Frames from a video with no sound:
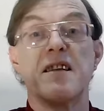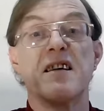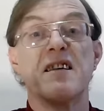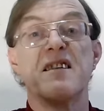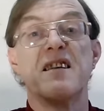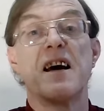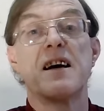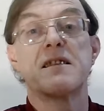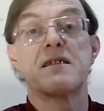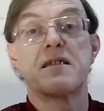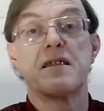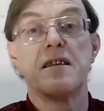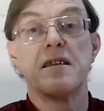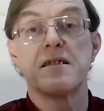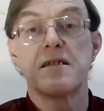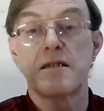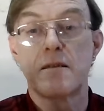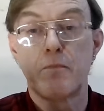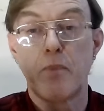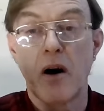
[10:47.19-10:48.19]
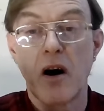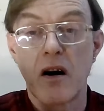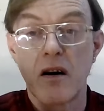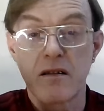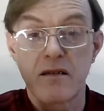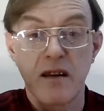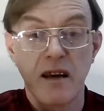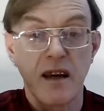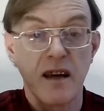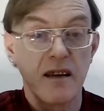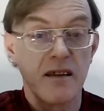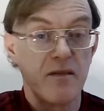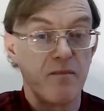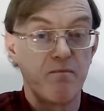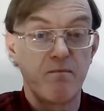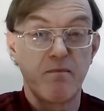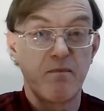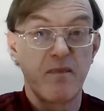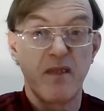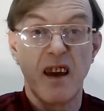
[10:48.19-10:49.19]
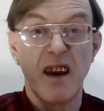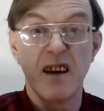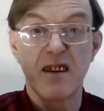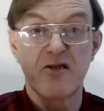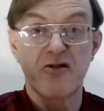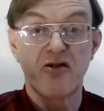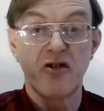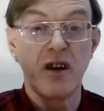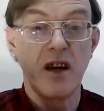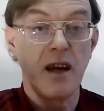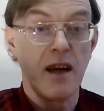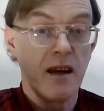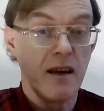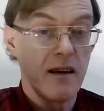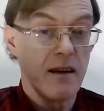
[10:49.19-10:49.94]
the nastiest party in history.